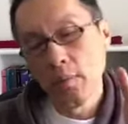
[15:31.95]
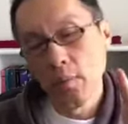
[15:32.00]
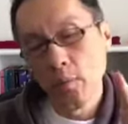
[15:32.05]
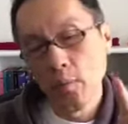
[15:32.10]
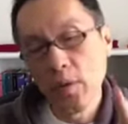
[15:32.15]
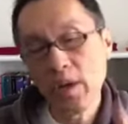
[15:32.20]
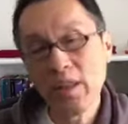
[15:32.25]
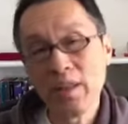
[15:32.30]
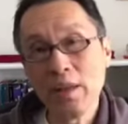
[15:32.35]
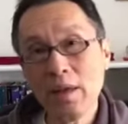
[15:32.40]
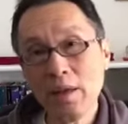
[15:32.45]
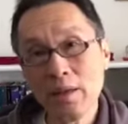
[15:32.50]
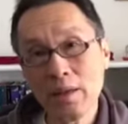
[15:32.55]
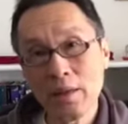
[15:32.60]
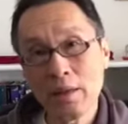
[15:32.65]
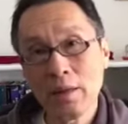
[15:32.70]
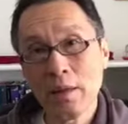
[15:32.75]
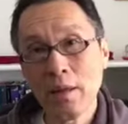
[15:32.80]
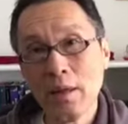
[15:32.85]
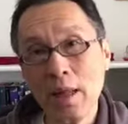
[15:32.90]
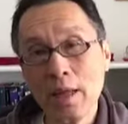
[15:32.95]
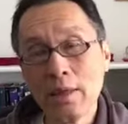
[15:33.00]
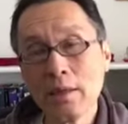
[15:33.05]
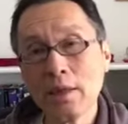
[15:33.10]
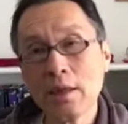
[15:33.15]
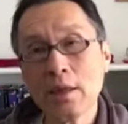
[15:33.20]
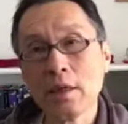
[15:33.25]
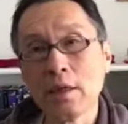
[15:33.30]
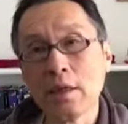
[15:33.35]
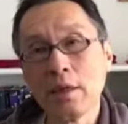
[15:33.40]
with this
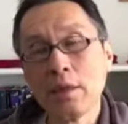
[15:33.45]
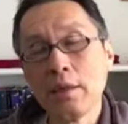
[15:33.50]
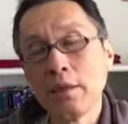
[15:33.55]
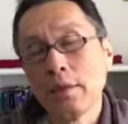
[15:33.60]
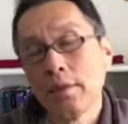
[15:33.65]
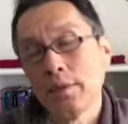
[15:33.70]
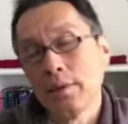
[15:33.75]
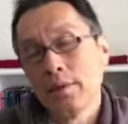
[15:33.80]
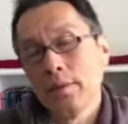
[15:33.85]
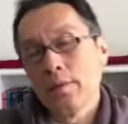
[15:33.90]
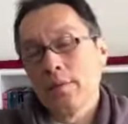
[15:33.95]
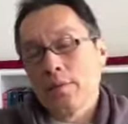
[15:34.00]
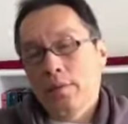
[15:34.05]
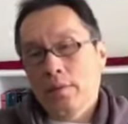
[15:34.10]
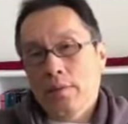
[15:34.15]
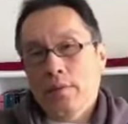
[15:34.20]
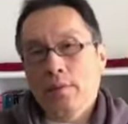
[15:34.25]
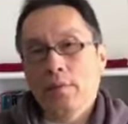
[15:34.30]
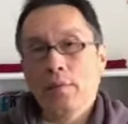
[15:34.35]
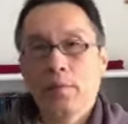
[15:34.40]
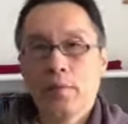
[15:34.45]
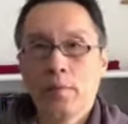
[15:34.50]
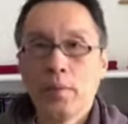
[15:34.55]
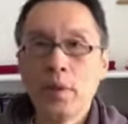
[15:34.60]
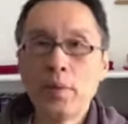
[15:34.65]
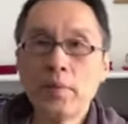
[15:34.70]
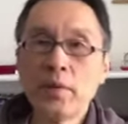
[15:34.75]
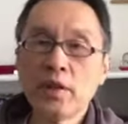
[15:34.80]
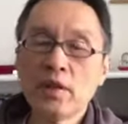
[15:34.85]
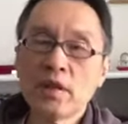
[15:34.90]
classical,
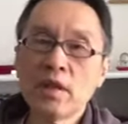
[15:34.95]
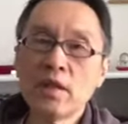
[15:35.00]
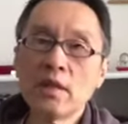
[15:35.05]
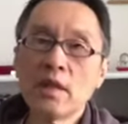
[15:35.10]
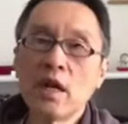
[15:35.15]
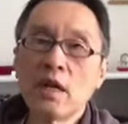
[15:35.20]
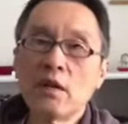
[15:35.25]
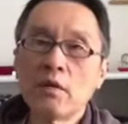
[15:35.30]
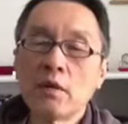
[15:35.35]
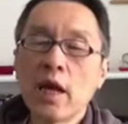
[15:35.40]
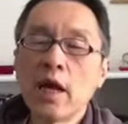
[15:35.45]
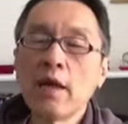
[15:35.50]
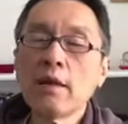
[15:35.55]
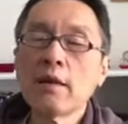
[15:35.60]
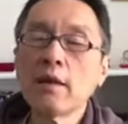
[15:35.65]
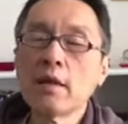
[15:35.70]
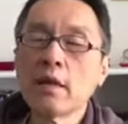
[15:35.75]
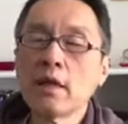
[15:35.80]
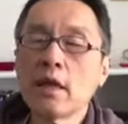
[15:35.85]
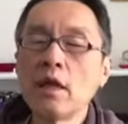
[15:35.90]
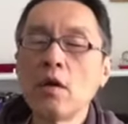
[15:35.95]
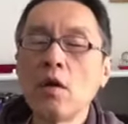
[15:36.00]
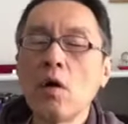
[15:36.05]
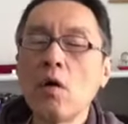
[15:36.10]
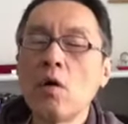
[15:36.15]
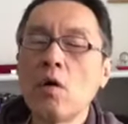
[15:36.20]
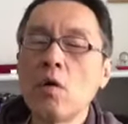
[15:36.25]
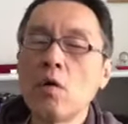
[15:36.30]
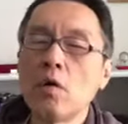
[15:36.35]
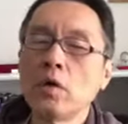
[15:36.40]
people sit down there thinking,
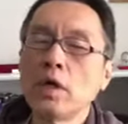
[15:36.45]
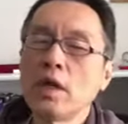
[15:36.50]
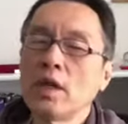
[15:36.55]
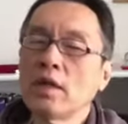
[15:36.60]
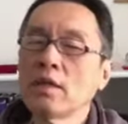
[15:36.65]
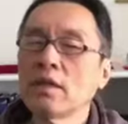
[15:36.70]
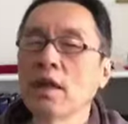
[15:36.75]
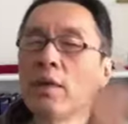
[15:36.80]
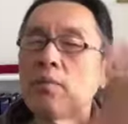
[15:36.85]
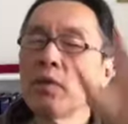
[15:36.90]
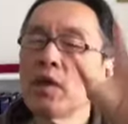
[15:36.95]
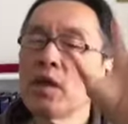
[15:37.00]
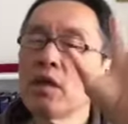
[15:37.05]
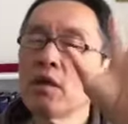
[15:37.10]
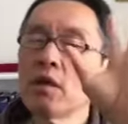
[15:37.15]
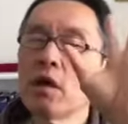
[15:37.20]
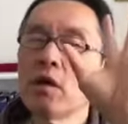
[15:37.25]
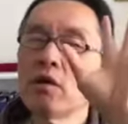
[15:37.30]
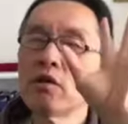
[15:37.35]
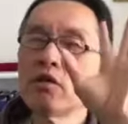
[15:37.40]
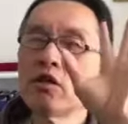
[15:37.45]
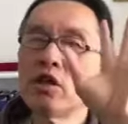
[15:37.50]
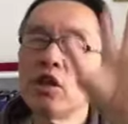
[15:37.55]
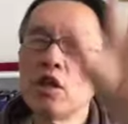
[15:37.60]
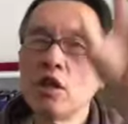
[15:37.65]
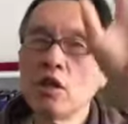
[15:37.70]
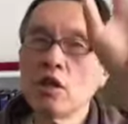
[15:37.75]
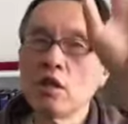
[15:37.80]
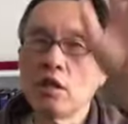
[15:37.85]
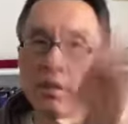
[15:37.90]
oh, there's something called
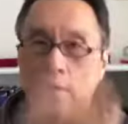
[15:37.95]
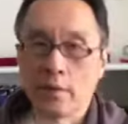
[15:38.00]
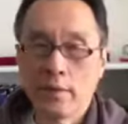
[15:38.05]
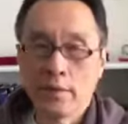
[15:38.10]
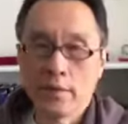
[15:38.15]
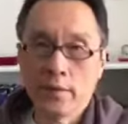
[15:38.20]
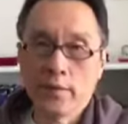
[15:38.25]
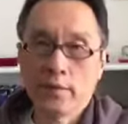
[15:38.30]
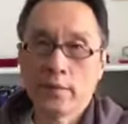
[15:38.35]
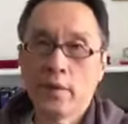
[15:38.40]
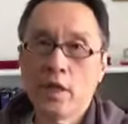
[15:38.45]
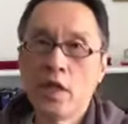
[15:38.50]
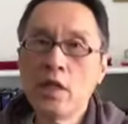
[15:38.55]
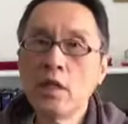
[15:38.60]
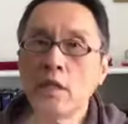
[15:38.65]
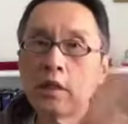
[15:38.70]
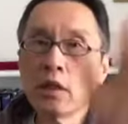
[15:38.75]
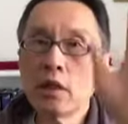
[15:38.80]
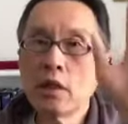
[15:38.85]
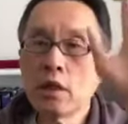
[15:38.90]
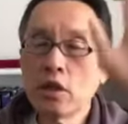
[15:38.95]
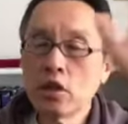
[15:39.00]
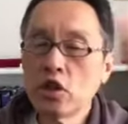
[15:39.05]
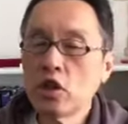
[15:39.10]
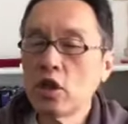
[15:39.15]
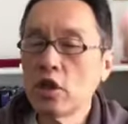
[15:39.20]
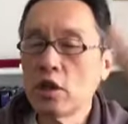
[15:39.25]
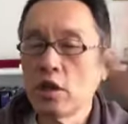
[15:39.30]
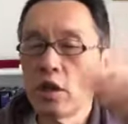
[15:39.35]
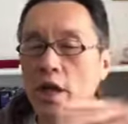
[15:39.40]
Jing, internal
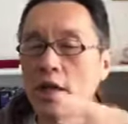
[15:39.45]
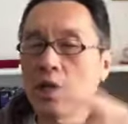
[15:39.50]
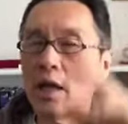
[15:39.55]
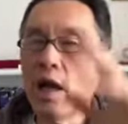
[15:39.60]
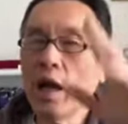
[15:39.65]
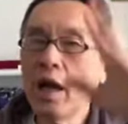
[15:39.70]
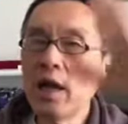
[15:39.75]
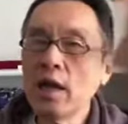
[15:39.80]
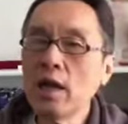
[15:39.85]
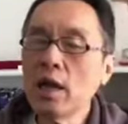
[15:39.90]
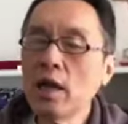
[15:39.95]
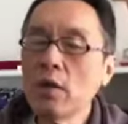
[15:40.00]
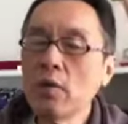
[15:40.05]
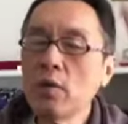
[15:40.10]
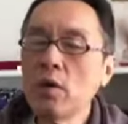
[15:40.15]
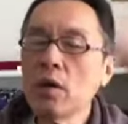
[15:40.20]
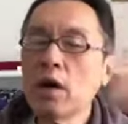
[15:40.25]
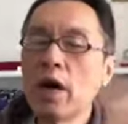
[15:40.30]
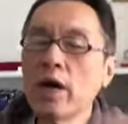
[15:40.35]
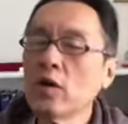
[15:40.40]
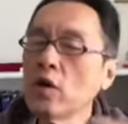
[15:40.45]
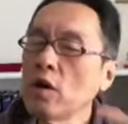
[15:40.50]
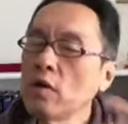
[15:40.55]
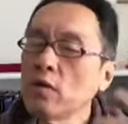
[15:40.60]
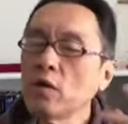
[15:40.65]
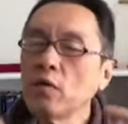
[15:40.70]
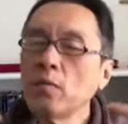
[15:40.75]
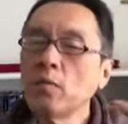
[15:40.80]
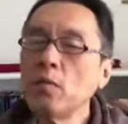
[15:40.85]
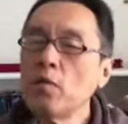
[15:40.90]
Jing. At high level, I don't have
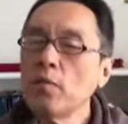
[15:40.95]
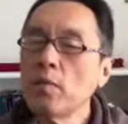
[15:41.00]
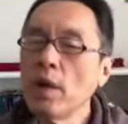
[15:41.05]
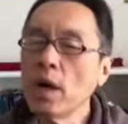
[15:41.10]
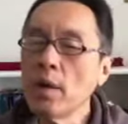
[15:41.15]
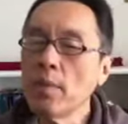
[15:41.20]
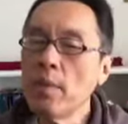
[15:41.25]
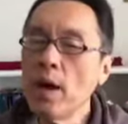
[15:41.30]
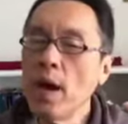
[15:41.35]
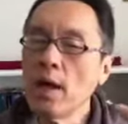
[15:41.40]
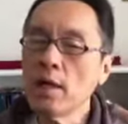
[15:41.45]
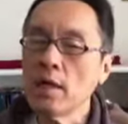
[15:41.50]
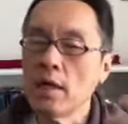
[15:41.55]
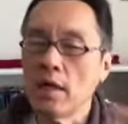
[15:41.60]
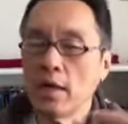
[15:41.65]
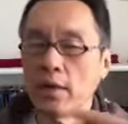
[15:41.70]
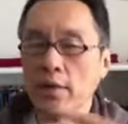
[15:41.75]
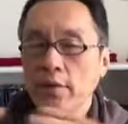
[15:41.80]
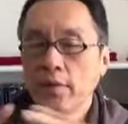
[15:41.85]
to move my body.